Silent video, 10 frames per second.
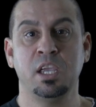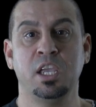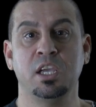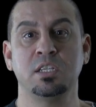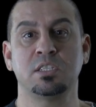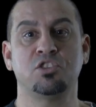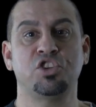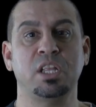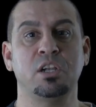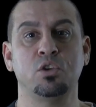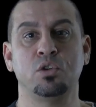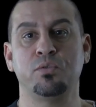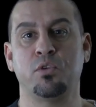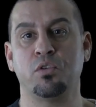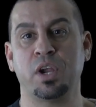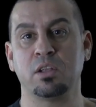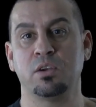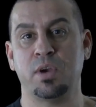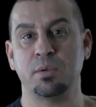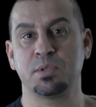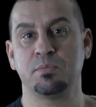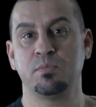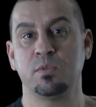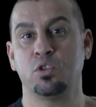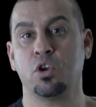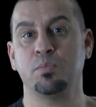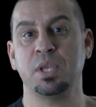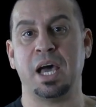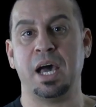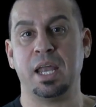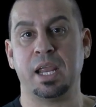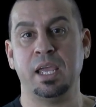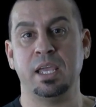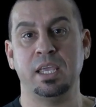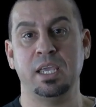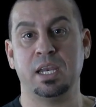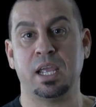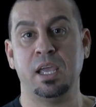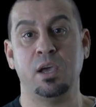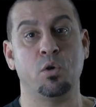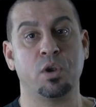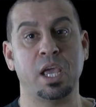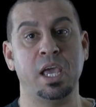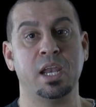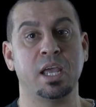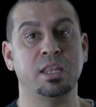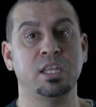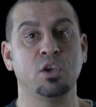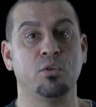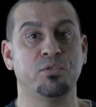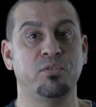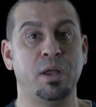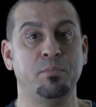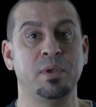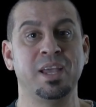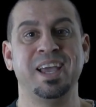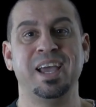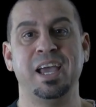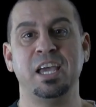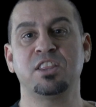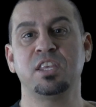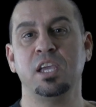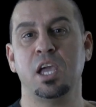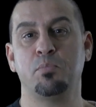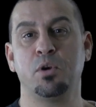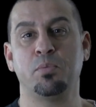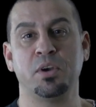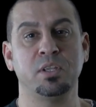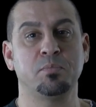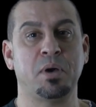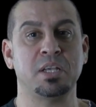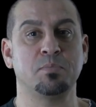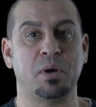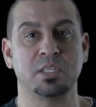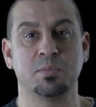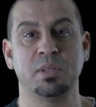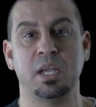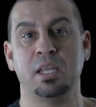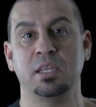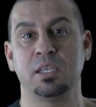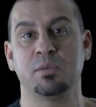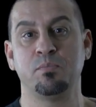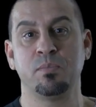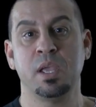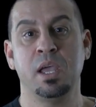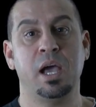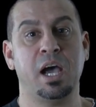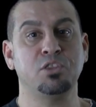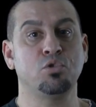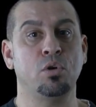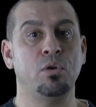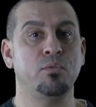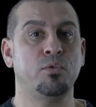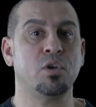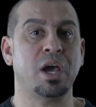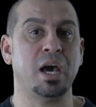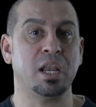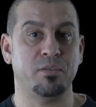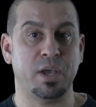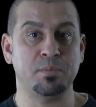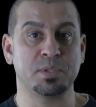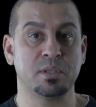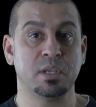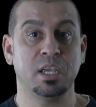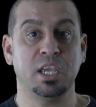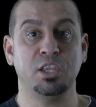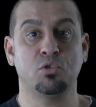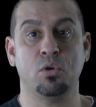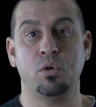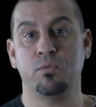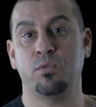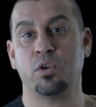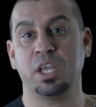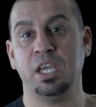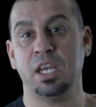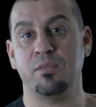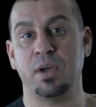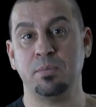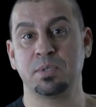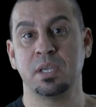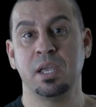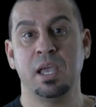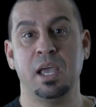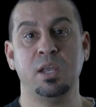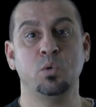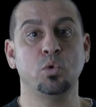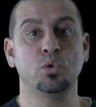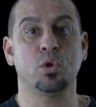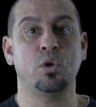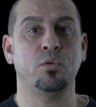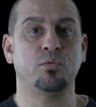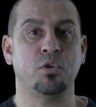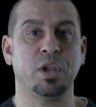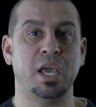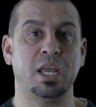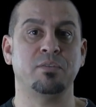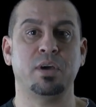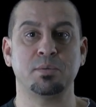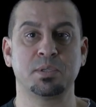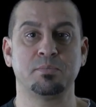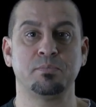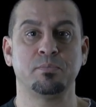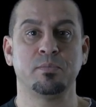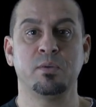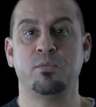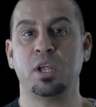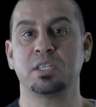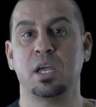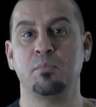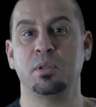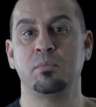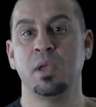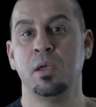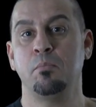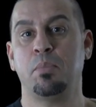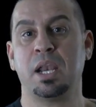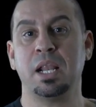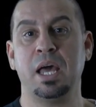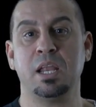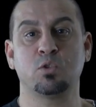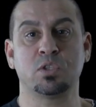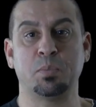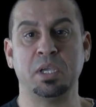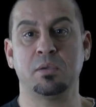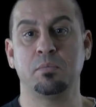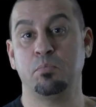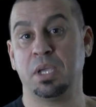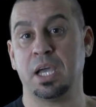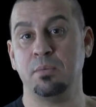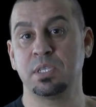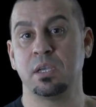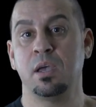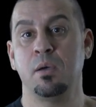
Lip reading: Here's the general rule for regular verbs. Drop the are, ire, or ere ending of the verb at the appropriate past participle ending. Ato for are verbs, ito for ire verbs, and uto for ere verbs. For example, parlare to speak becomes